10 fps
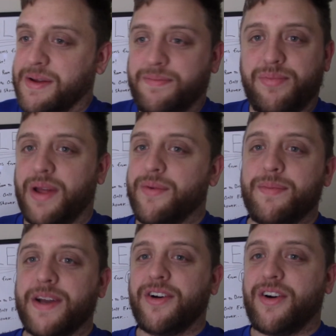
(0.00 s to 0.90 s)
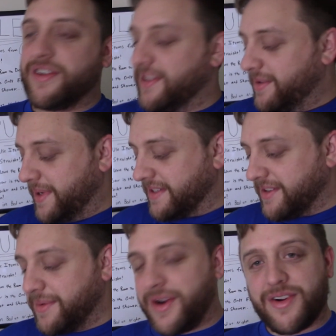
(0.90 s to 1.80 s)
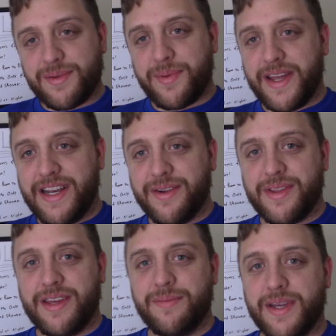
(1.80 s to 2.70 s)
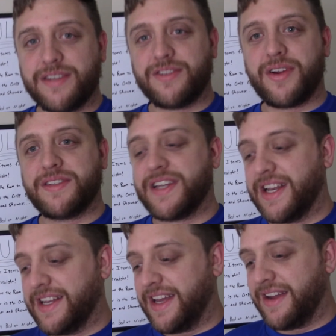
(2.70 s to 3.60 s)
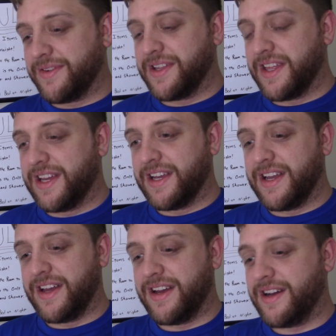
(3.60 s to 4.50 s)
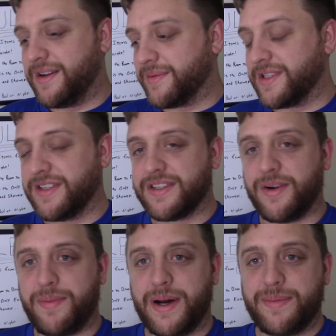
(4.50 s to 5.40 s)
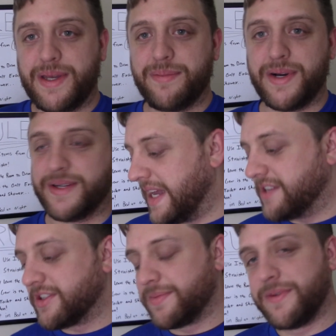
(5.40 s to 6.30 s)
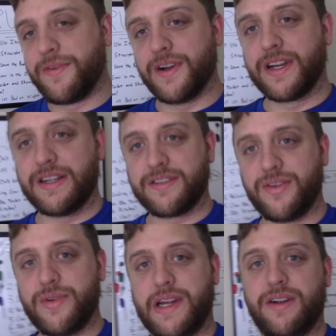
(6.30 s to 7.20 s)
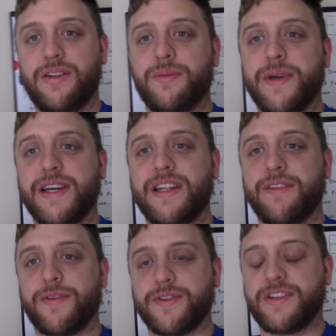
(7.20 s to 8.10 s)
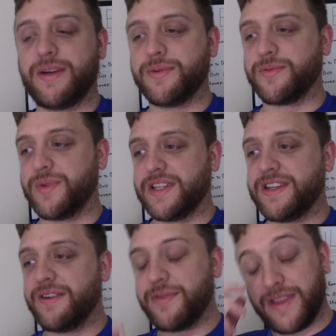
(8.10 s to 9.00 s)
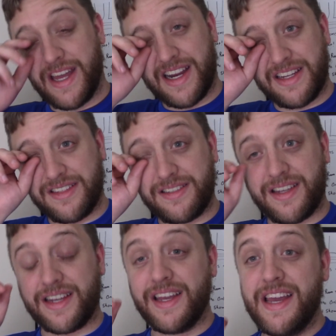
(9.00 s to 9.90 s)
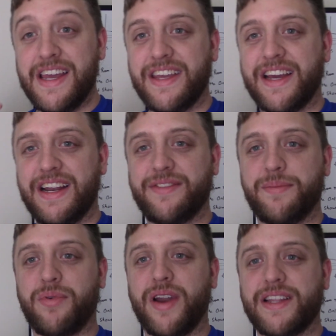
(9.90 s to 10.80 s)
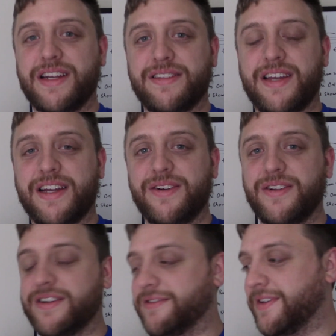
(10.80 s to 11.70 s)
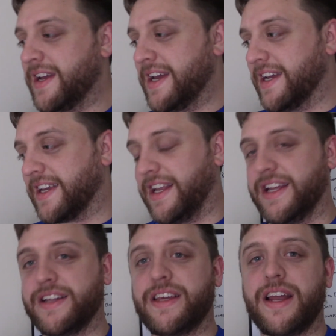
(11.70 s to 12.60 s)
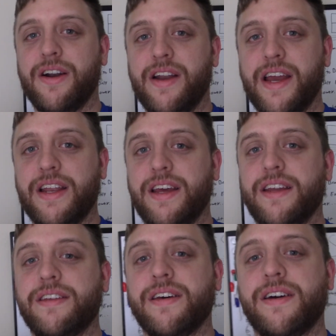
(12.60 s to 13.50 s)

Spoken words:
playing with my dog a little bit. It's a little bit hard to play in here with him because he tries to get into everything because he's still a puppy, but it's just been fun kind of slowing down a little bit. And the first day was really tough with that because it's like you kind of have to break that cycle of getting on the internet and